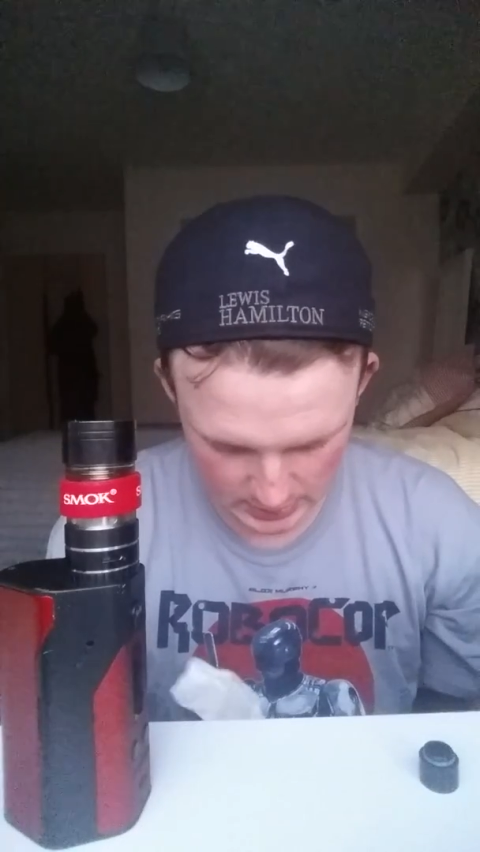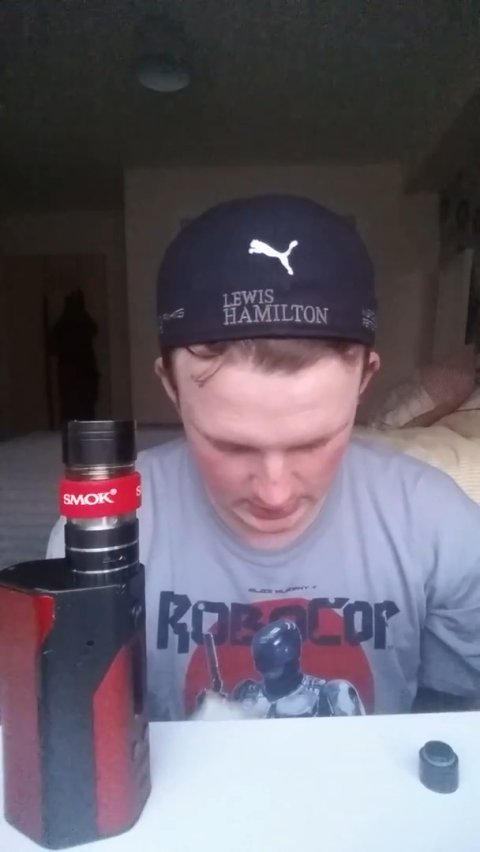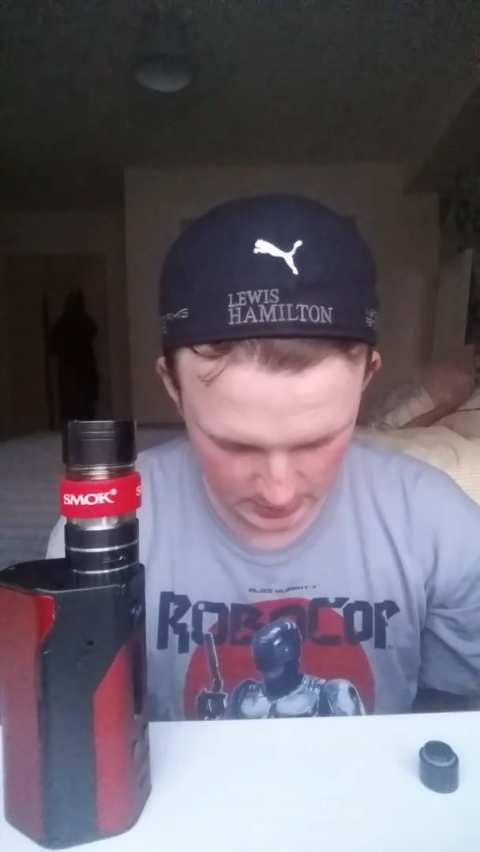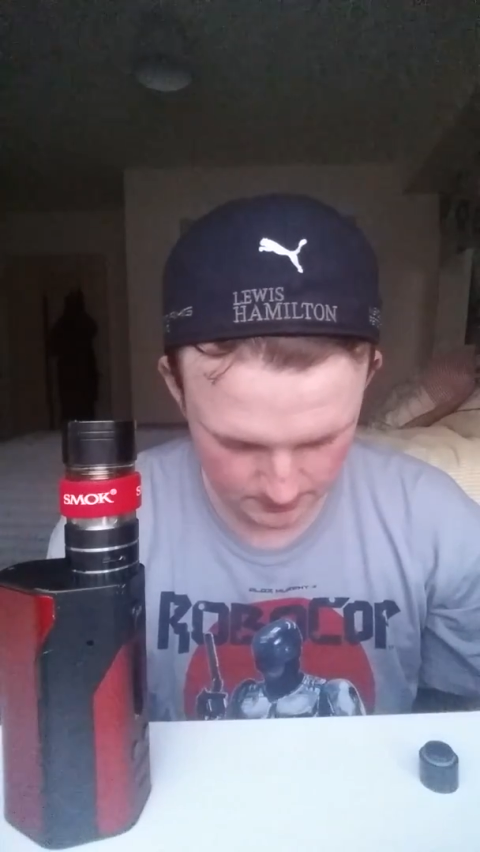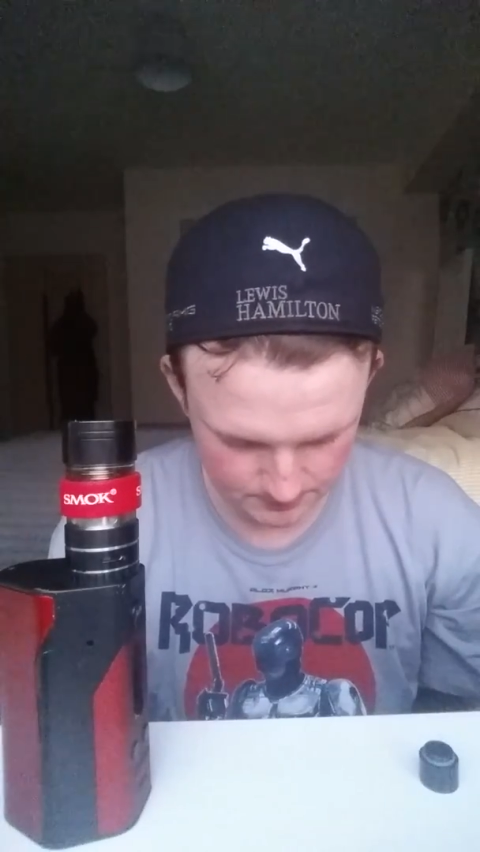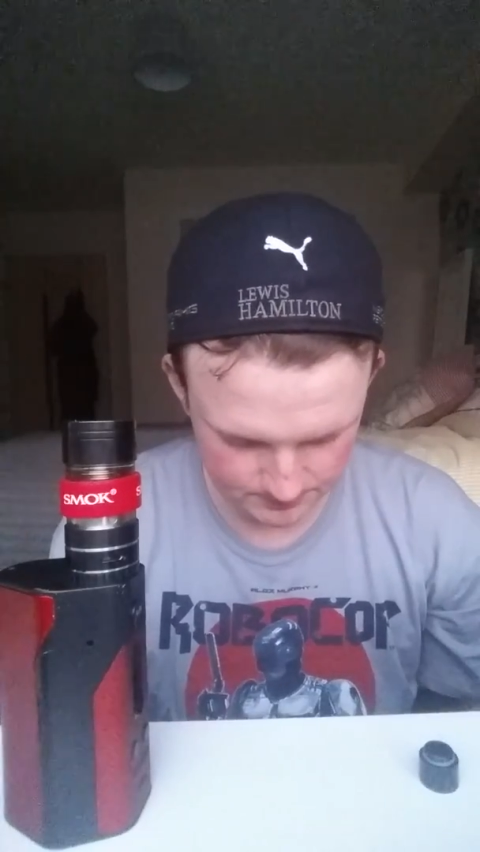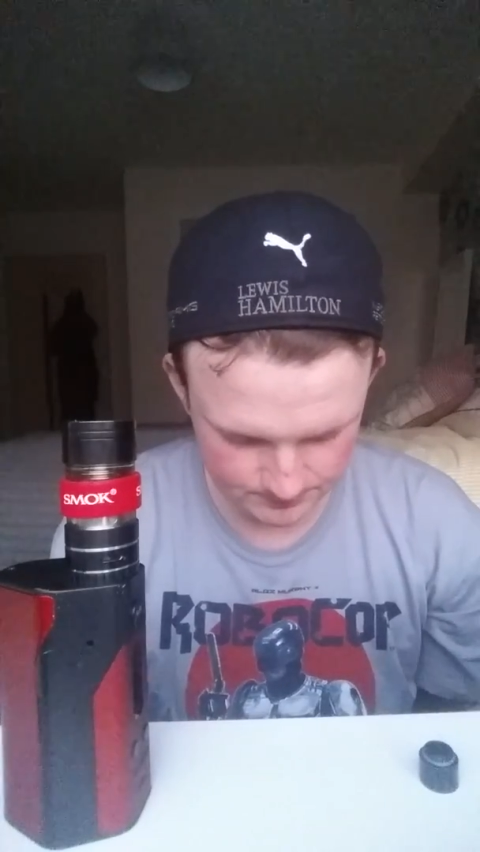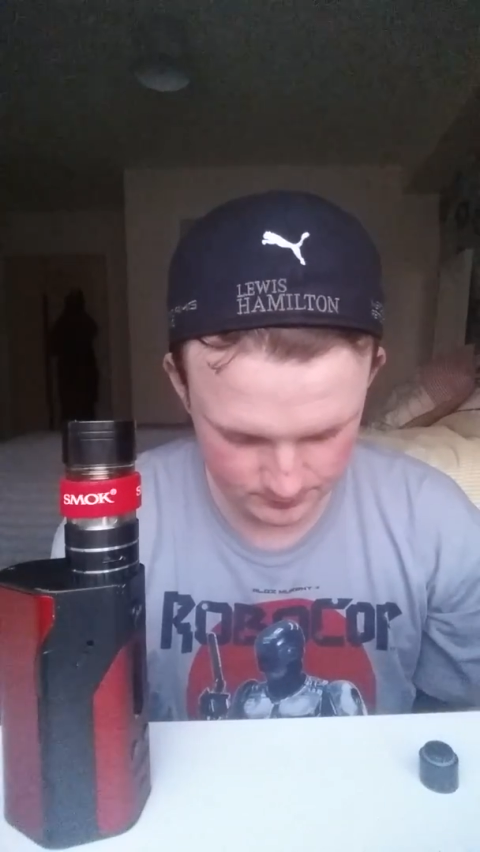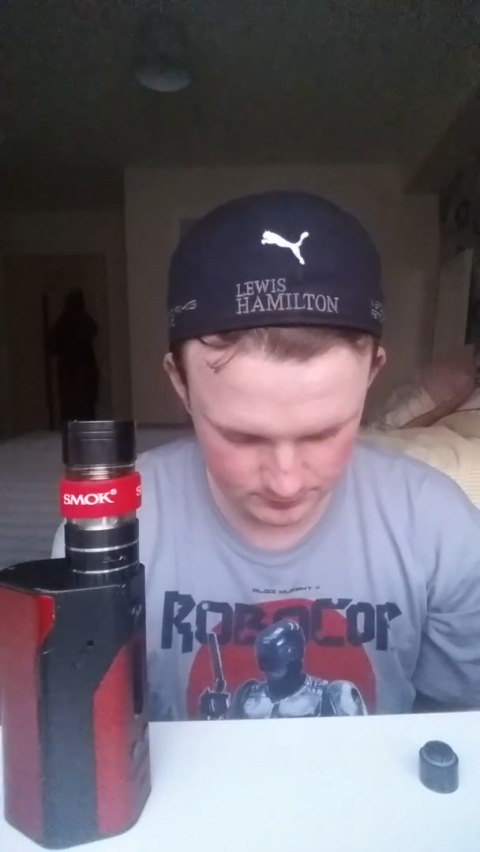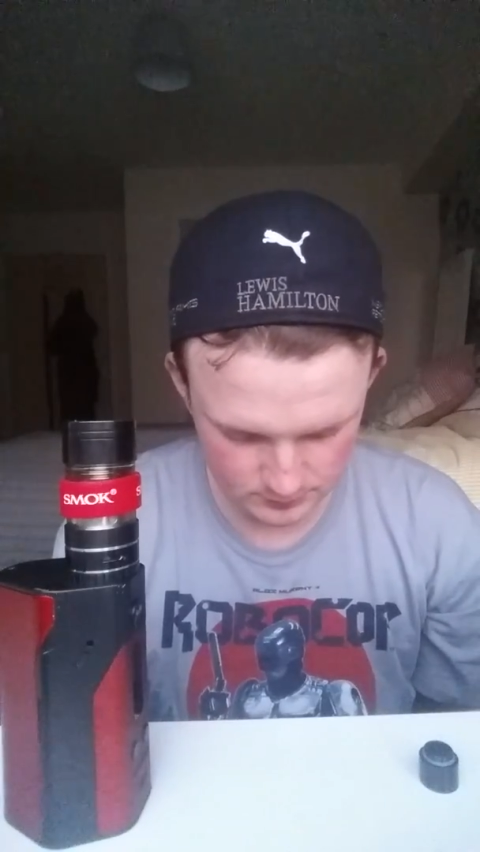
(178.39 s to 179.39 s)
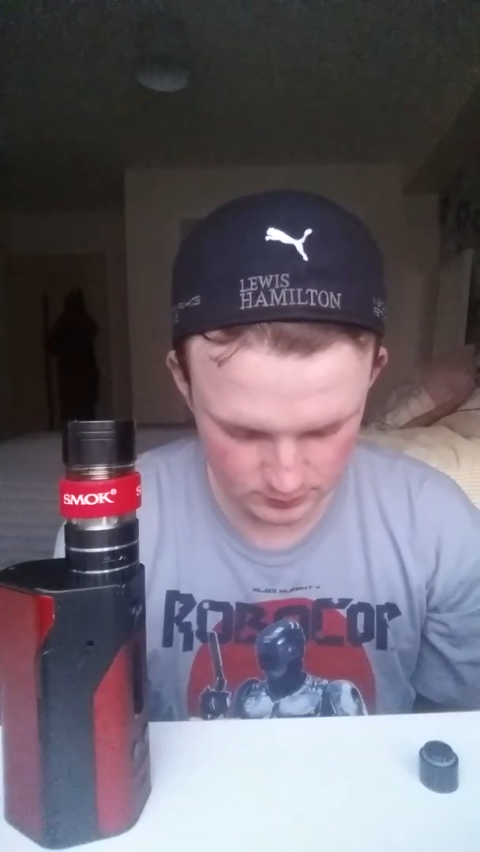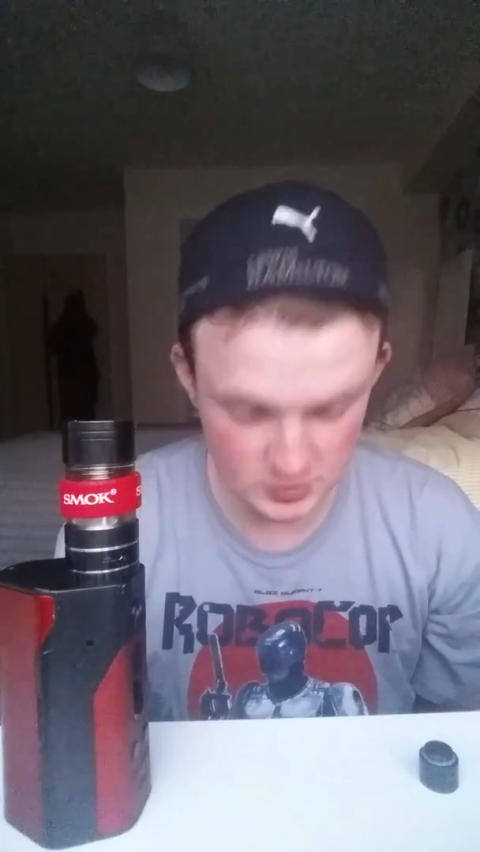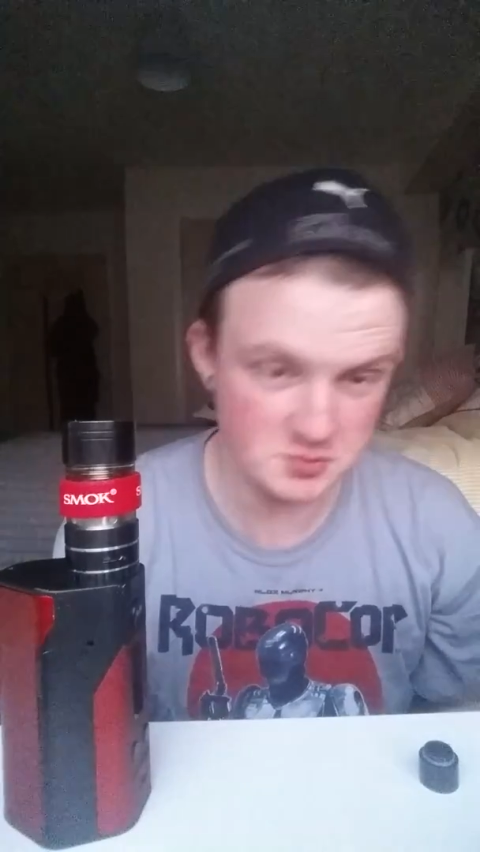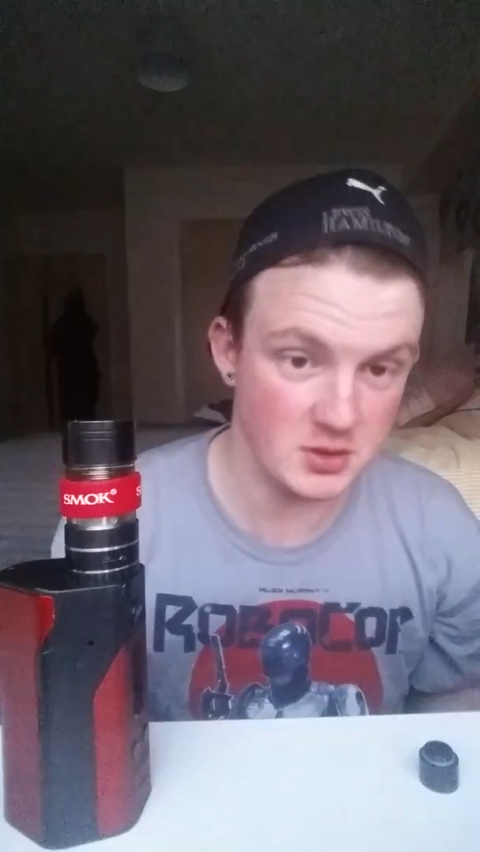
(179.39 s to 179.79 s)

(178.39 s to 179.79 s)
because